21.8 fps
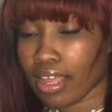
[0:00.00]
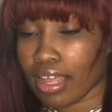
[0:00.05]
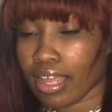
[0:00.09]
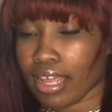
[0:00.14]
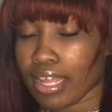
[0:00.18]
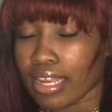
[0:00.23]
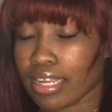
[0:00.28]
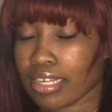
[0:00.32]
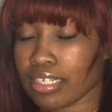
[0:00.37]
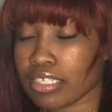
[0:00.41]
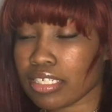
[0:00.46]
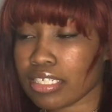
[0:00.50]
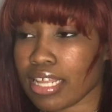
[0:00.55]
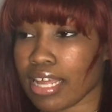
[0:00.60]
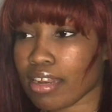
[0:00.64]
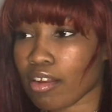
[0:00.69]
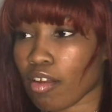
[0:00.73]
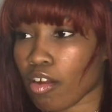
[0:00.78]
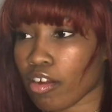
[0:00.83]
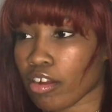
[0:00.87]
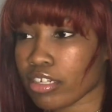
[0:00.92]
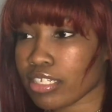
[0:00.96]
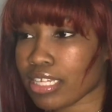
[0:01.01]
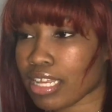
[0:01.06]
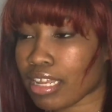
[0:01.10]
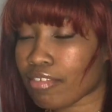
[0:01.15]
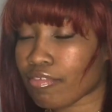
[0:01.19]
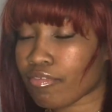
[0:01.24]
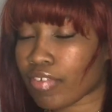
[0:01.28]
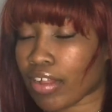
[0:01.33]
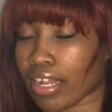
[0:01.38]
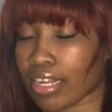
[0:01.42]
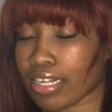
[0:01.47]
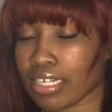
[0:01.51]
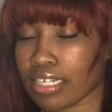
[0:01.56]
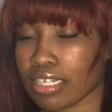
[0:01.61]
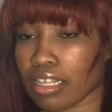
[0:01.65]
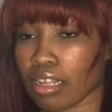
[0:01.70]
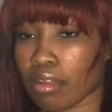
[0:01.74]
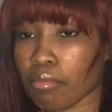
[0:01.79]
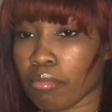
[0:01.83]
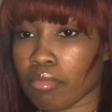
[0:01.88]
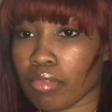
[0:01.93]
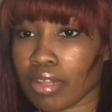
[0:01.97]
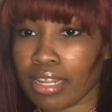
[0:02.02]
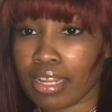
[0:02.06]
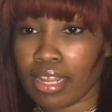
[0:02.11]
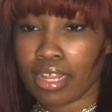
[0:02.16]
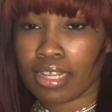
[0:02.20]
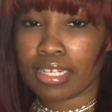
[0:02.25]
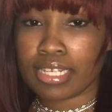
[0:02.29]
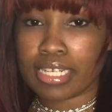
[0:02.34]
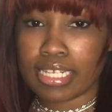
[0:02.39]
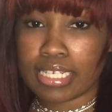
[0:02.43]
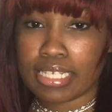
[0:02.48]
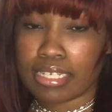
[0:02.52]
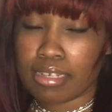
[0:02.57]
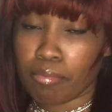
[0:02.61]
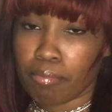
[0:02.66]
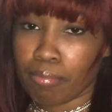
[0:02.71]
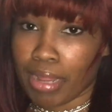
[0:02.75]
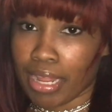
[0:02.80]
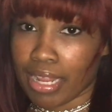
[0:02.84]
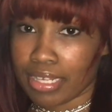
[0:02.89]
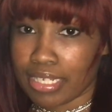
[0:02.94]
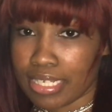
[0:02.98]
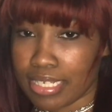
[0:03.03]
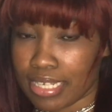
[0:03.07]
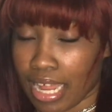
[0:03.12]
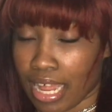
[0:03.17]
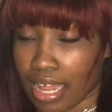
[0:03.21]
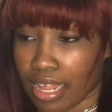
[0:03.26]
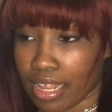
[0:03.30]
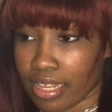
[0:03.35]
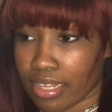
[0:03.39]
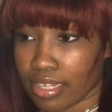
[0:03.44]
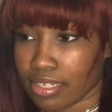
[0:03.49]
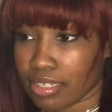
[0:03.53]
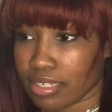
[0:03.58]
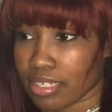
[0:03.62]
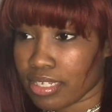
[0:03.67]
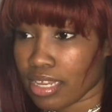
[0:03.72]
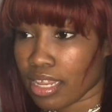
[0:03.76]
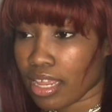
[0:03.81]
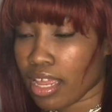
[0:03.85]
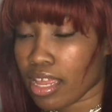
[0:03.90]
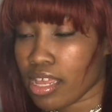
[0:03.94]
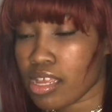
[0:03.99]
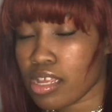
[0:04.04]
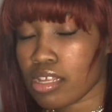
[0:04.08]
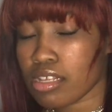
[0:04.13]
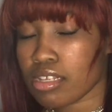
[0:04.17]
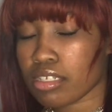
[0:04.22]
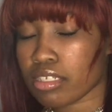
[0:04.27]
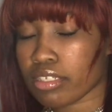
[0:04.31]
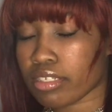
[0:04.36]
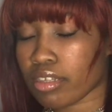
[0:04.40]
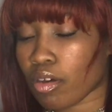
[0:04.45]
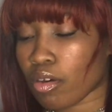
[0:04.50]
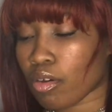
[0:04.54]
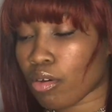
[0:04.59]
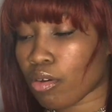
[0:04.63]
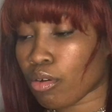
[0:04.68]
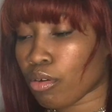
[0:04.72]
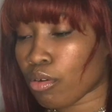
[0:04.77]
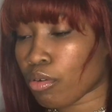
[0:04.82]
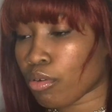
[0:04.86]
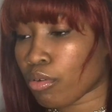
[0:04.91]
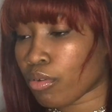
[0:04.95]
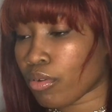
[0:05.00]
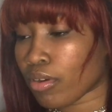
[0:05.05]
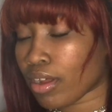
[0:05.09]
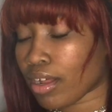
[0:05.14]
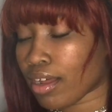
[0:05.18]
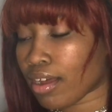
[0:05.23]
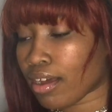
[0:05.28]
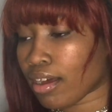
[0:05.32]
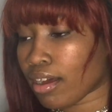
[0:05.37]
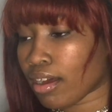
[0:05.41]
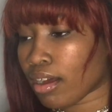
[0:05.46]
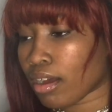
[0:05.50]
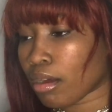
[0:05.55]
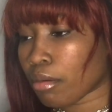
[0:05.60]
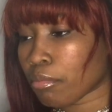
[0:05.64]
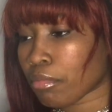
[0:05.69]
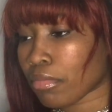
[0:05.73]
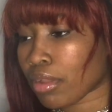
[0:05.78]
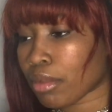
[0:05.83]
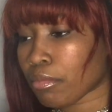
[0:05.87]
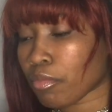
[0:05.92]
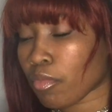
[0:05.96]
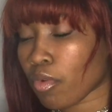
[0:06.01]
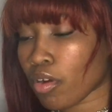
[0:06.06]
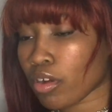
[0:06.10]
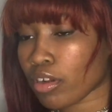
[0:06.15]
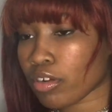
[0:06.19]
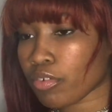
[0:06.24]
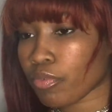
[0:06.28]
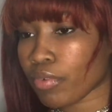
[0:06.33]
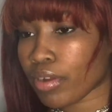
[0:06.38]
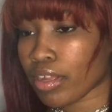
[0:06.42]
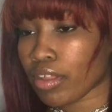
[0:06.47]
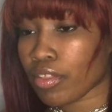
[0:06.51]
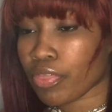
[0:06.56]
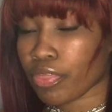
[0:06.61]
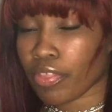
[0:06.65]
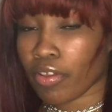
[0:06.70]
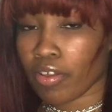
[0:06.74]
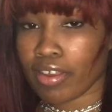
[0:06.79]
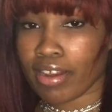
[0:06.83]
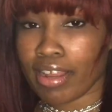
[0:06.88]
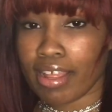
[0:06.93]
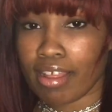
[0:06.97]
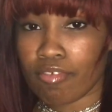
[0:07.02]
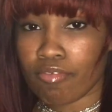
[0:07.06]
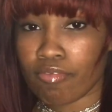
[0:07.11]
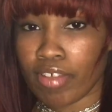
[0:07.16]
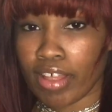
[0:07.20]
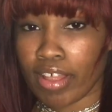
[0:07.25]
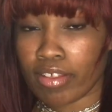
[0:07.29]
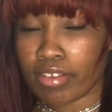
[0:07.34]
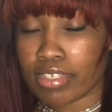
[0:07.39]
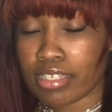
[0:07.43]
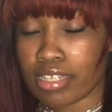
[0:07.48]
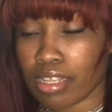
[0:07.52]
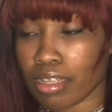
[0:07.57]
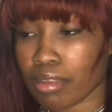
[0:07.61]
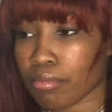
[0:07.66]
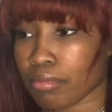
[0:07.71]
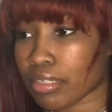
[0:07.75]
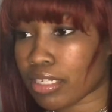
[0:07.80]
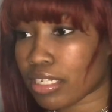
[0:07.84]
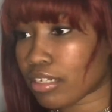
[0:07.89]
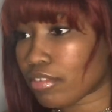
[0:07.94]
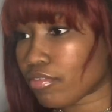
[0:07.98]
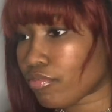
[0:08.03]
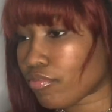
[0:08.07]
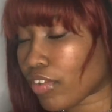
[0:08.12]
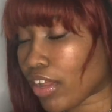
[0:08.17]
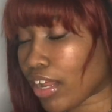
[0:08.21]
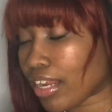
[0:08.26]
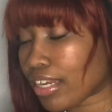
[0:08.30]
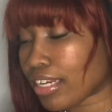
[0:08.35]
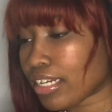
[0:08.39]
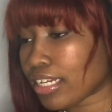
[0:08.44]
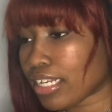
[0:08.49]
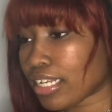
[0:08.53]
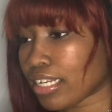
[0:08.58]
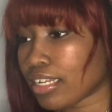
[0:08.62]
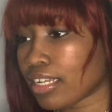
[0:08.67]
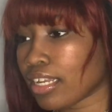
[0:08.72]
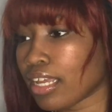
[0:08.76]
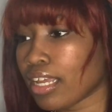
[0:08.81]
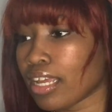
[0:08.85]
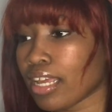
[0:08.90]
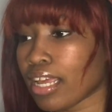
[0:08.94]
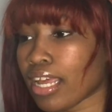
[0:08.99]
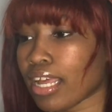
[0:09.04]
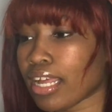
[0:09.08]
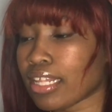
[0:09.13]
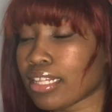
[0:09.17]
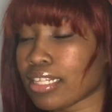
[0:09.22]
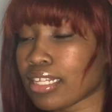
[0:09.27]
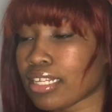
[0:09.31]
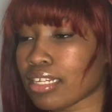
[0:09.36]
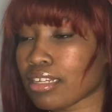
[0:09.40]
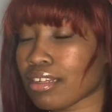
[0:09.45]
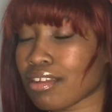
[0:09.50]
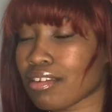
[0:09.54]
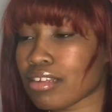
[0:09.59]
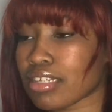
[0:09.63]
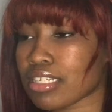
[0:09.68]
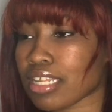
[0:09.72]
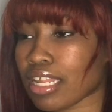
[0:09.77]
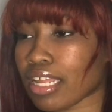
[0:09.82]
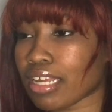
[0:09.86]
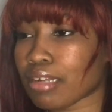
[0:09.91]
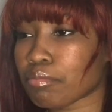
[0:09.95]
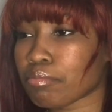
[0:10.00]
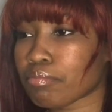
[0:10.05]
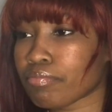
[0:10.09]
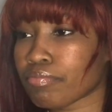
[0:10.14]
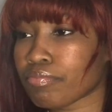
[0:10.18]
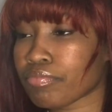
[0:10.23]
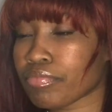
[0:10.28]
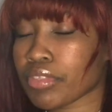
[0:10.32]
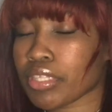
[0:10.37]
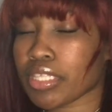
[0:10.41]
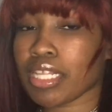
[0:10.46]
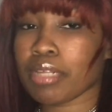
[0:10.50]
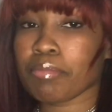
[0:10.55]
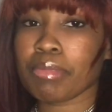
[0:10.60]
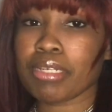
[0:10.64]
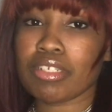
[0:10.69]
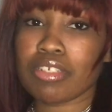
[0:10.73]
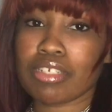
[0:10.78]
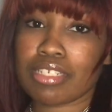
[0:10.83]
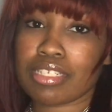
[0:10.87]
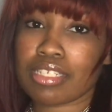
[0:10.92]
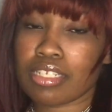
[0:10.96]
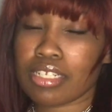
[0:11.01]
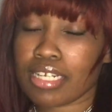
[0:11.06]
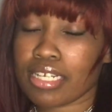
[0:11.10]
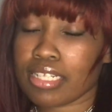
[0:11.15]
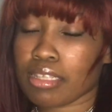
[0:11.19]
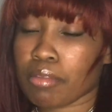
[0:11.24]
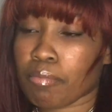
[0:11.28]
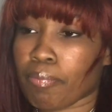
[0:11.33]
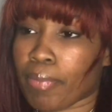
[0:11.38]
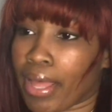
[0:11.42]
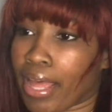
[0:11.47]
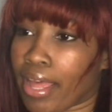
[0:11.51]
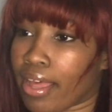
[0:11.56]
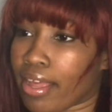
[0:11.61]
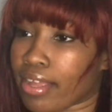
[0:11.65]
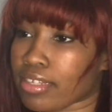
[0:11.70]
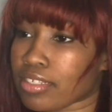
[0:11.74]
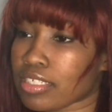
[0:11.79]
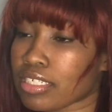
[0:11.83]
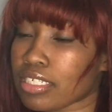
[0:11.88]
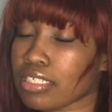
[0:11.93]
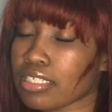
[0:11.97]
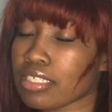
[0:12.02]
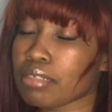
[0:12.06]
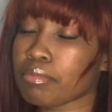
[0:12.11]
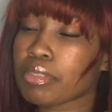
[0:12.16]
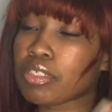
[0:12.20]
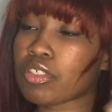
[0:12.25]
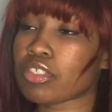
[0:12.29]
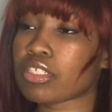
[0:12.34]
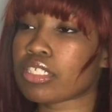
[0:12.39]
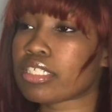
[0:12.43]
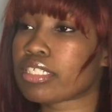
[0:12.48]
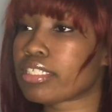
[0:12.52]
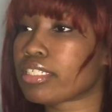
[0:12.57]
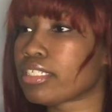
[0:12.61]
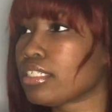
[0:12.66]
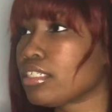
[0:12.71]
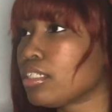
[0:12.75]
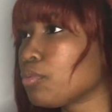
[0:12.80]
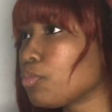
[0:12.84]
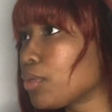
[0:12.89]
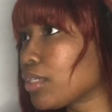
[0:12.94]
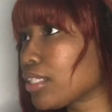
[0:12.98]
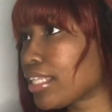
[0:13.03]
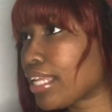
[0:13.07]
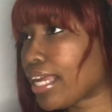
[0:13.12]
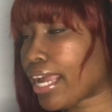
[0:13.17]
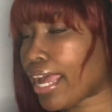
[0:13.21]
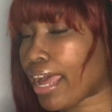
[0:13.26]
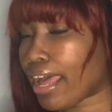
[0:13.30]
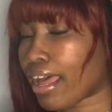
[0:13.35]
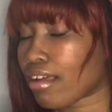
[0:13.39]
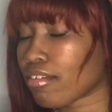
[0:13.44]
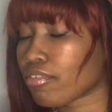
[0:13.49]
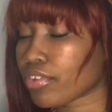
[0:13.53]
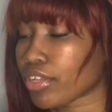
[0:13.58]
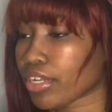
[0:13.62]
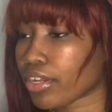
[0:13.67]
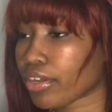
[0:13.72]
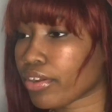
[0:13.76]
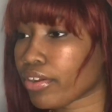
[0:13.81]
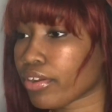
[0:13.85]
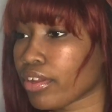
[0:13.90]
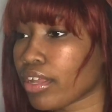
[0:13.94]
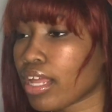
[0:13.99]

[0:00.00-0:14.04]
And I just had a hard time finding them, at least in my size. So I'm walking around, thought I had found some, didn't find any. And then I was like, let me just look at the bags. Let me just see what they have here.